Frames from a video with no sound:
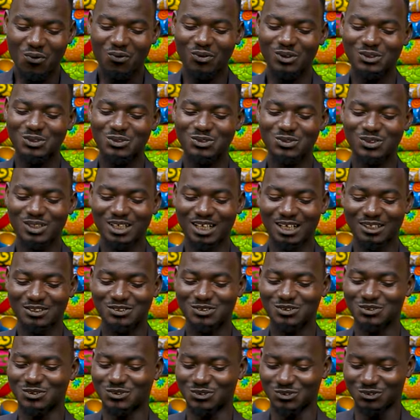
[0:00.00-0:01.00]
what do you like
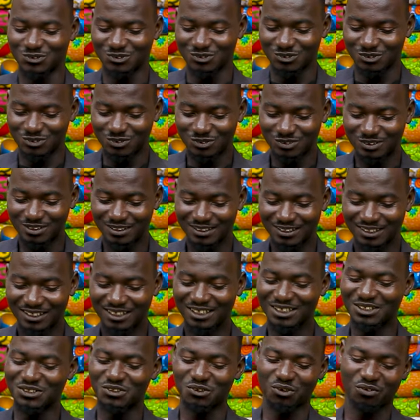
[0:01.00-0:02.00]
to do
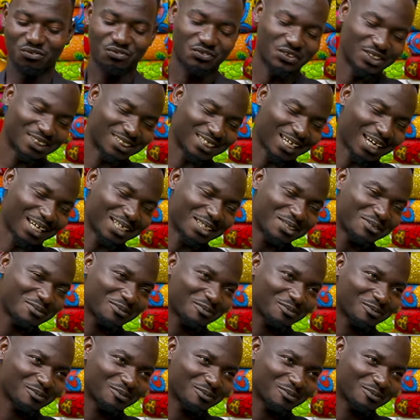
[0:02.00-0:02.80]
in your free time?